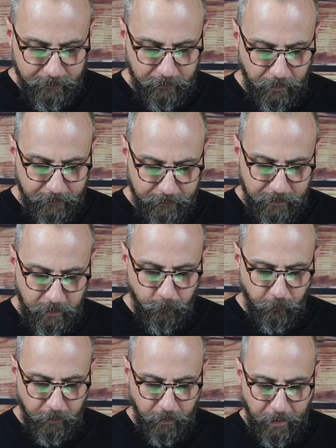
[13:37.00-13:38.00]
lies
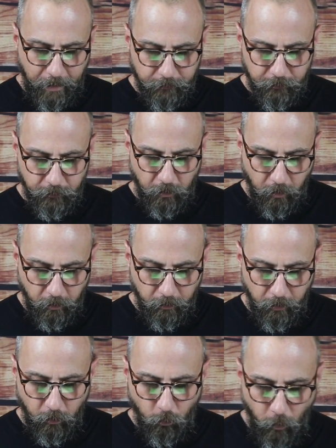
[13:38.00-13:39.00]
deep within a counselor's
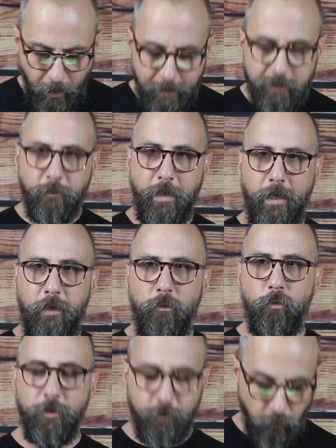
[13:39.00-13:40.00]
heart, a wise
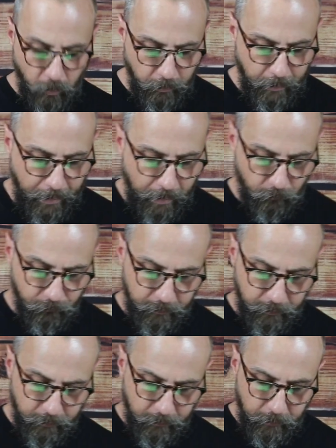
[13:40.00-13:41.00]
man will draw it out.
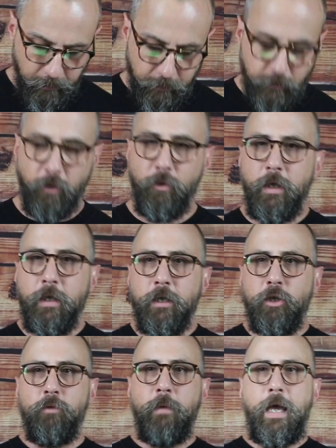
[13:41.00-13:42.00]
So
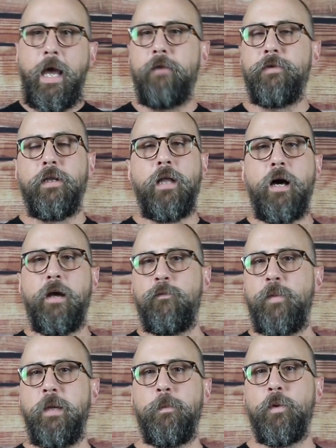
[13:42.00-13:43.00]
you may have a lot of
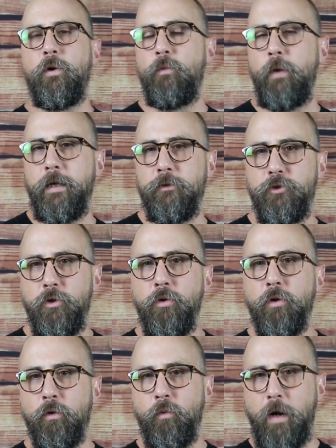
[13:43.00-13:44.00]
people around you who
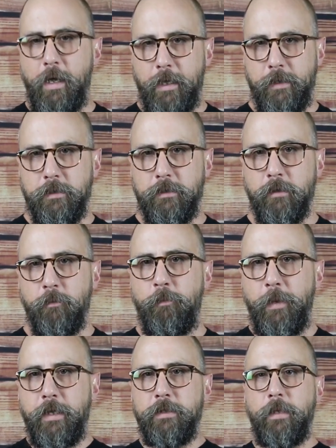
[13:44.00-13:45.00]
are wise,
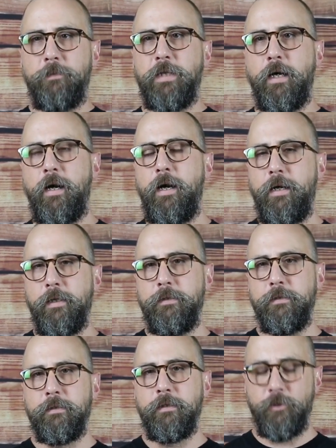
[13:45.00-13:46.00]
but it's up to
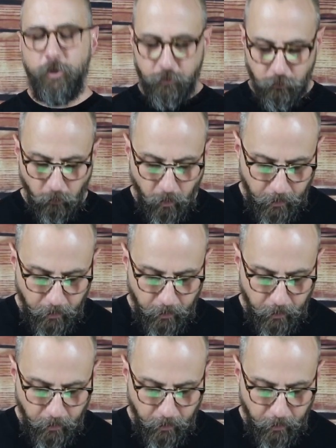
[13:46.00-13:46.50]
us to draw